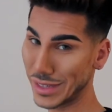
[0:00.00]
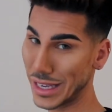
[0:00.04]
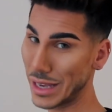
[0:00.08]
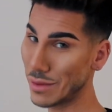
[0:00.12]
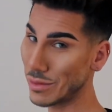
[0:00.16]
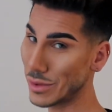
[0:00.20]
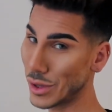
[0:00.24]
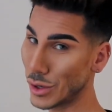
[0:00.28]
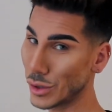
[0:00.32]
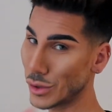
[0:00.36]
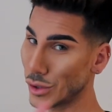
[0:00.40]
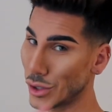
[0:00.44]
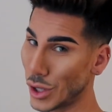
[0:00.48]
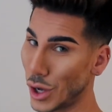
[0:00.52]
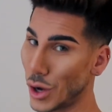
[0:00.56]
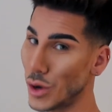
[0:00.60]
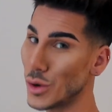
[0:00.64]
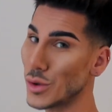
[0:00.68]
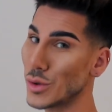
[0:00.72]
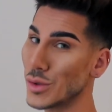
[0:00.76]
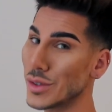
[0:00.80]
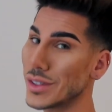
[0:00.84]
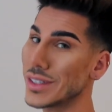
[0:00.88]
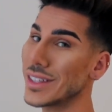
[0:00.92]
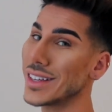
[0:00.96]
Keep those
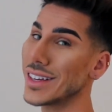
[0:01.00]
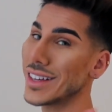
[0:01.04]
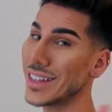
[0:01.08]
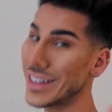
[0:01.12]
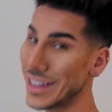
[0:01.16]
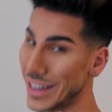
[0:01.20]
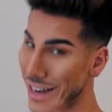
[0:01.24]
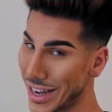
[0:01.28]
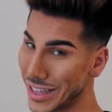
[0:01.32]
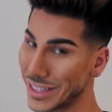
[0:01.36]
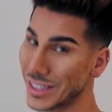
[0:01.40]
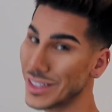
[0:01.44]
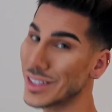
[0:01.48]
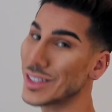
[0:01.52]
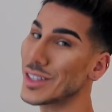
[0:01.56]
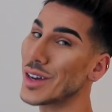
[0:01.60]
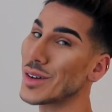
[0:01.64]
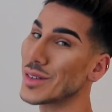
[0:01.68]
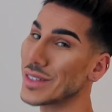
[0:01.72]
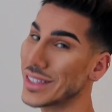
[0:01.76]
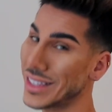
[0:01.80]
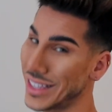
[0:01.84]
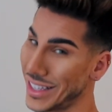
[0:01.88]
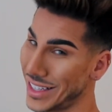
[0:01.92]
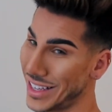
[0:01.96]
toes nice and
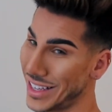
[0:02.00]
toasty,